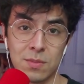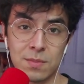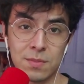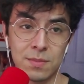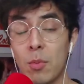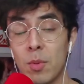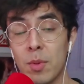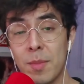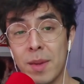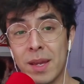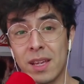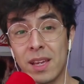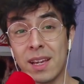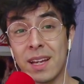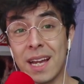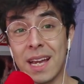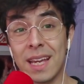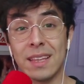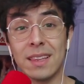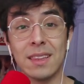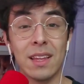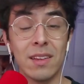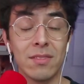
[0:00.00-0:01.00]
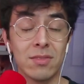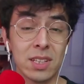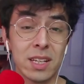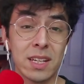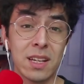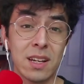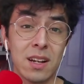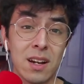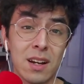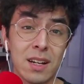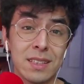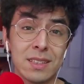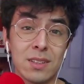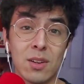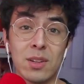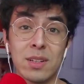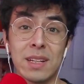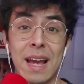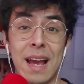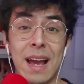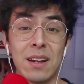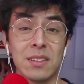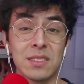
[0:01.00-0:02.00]
I'll be making a leveling guide
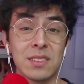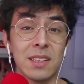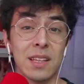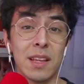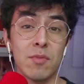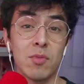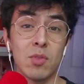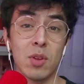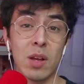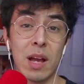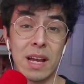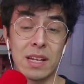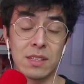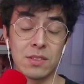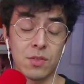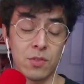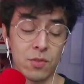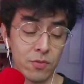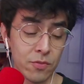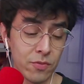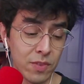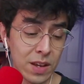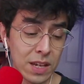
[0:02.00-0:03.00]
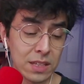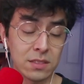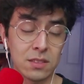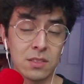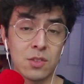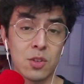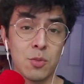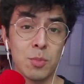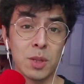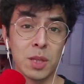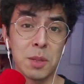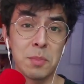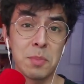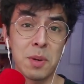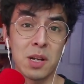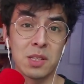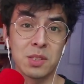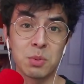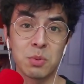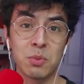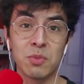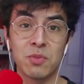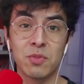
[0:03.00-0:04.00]
on how to level as fast as humanly
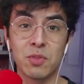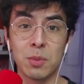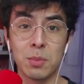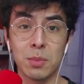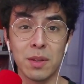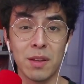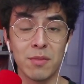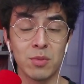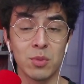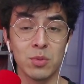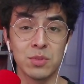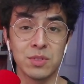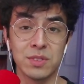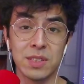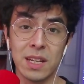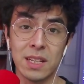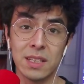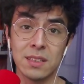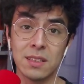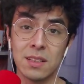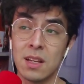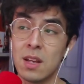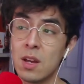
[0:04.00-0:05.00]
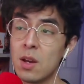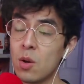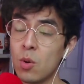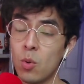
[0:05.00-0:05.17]
possible from level 10